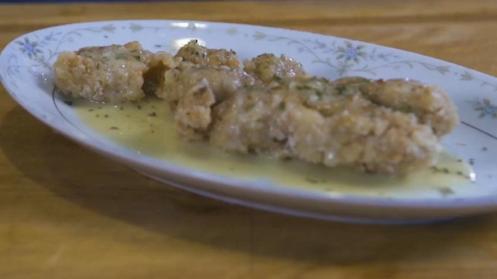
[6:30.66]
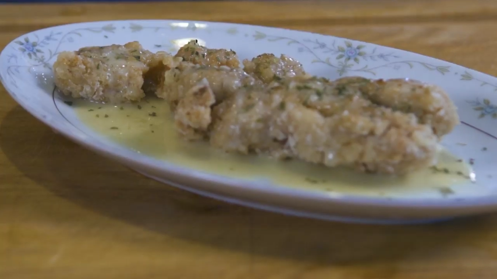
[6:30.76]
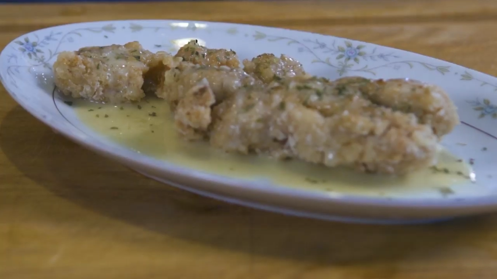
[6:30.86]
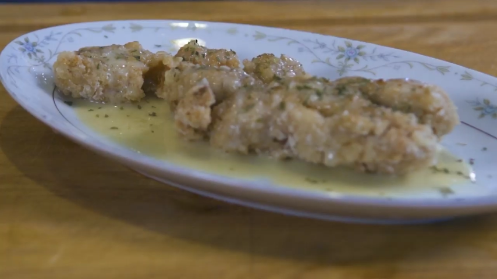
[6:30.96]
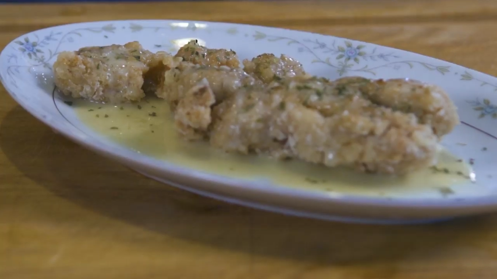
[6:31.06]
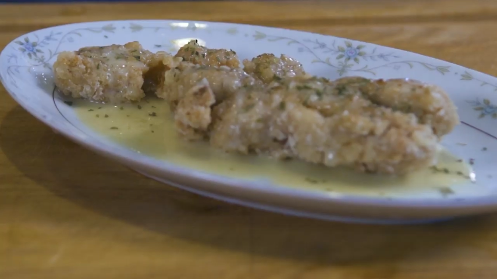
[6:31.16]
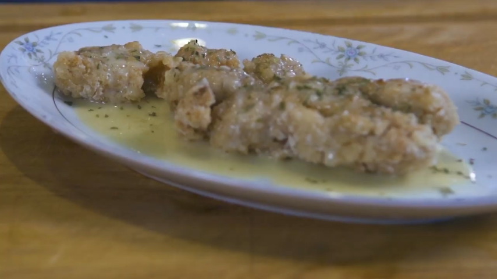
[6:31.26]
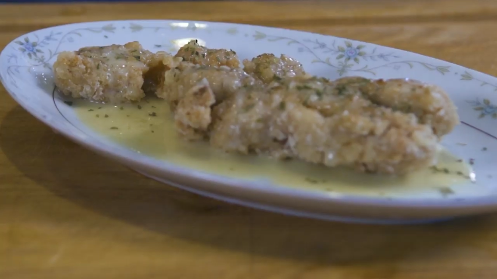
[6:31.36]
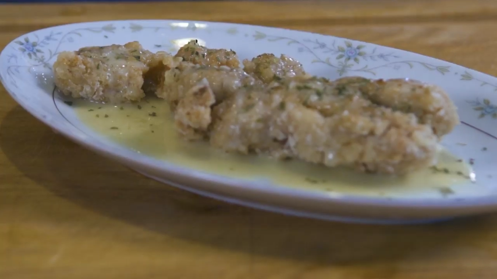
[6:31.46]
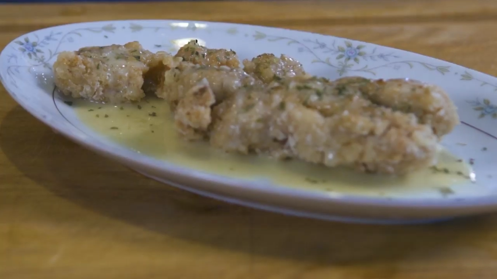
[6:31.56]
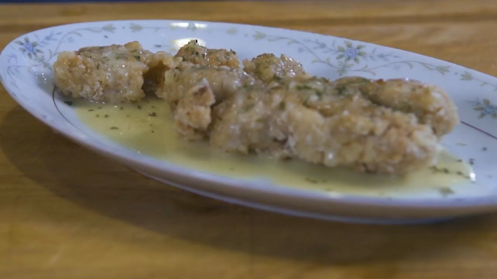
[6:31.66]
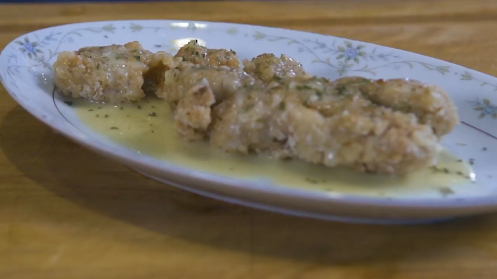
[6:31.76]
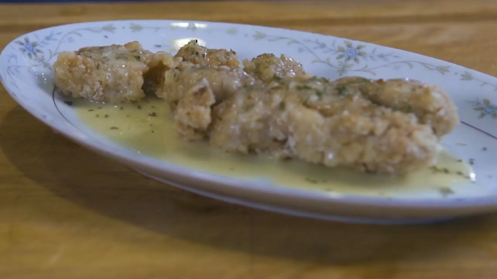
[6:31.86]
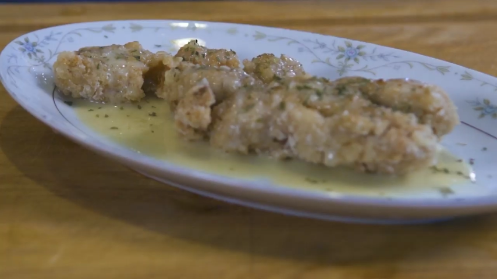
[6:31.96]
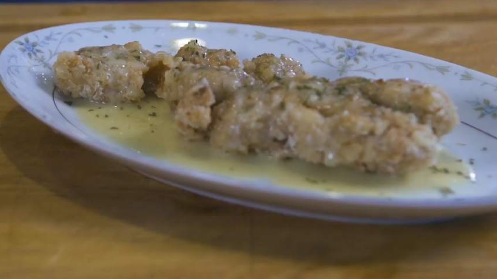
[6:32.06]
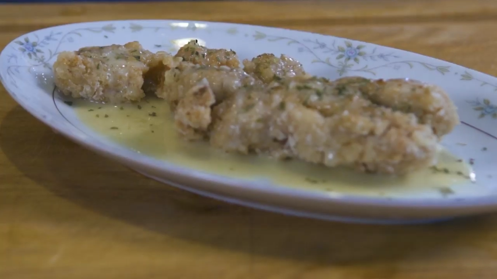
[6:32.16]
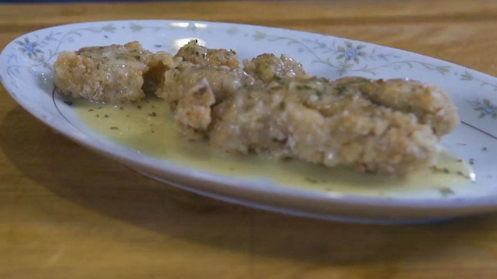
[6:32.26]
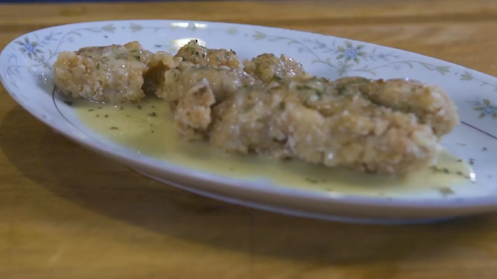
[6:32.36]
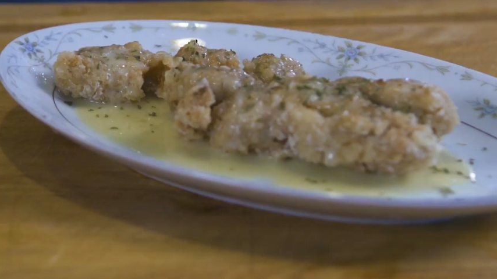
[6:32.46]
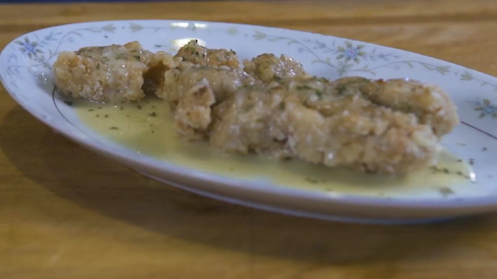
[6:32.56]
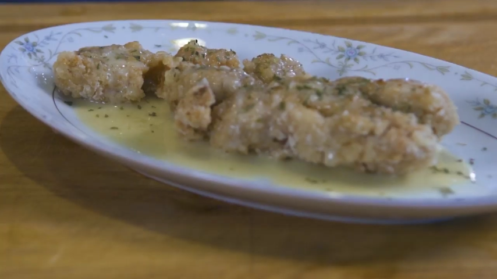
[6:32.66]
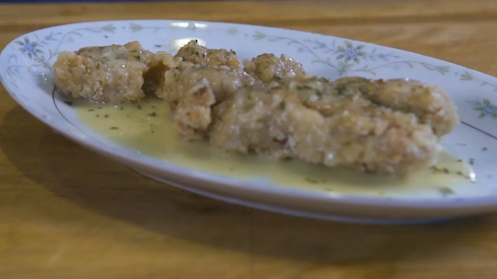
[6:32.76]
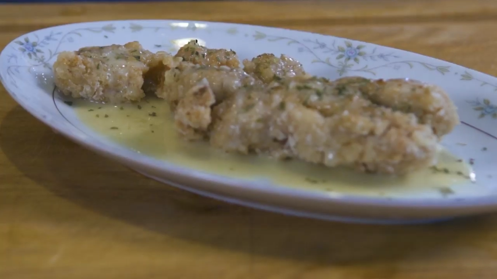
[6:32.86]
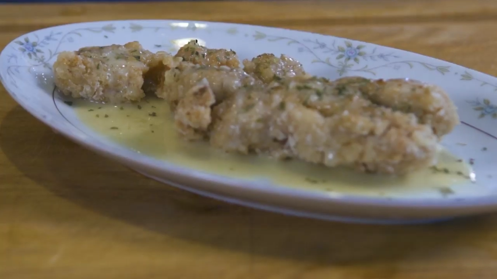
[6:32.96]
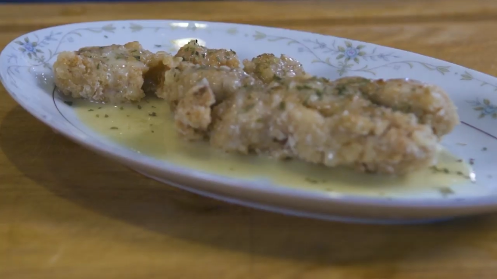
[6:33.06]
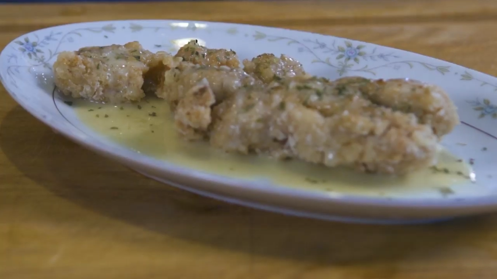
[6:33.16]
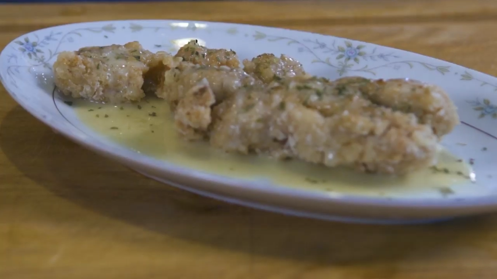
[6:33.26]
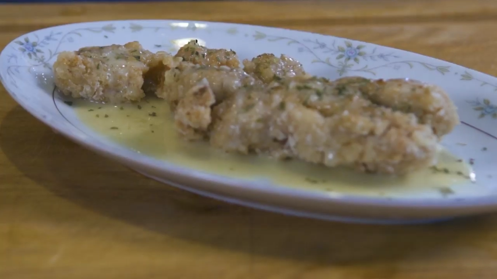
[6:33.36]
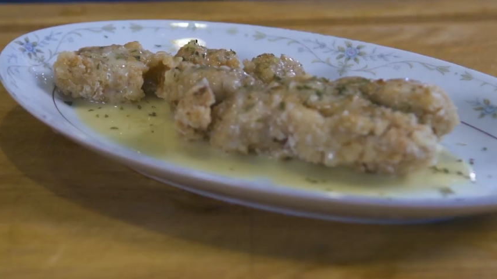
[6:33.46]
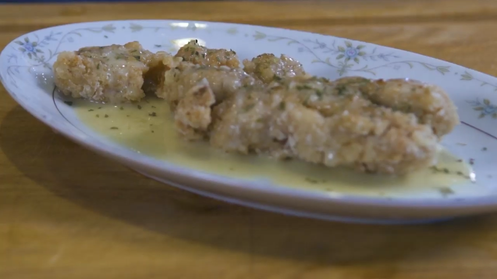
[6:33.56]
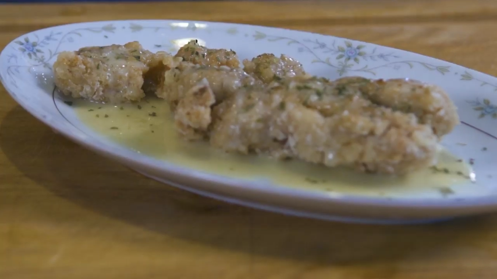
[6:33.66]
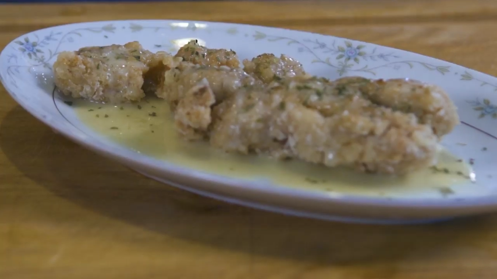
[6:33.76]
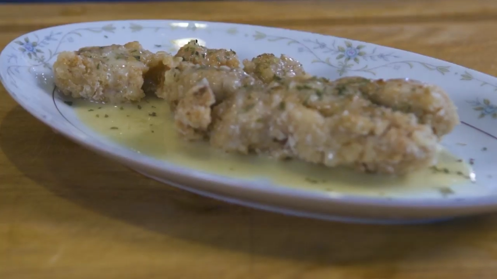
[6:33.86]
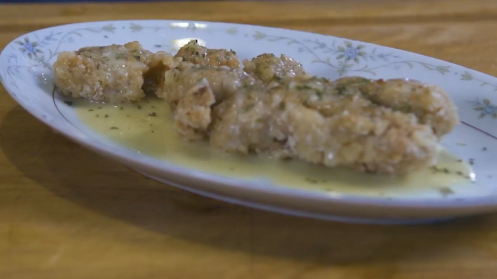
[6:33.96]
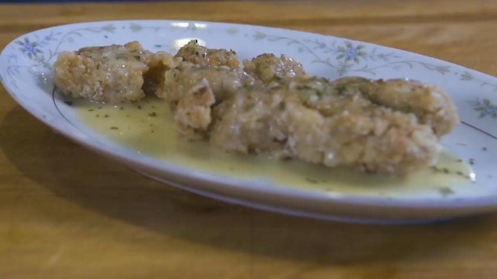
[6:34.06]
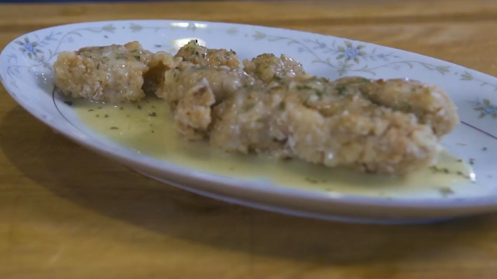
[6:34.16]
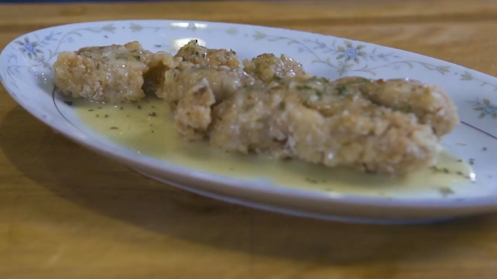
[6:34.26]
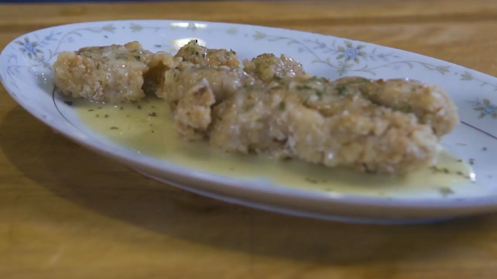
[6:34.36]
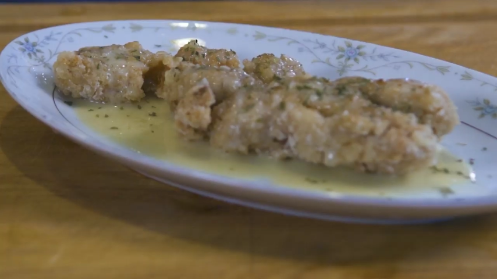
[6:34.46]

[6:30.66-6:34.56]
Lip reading: (no speaker visible)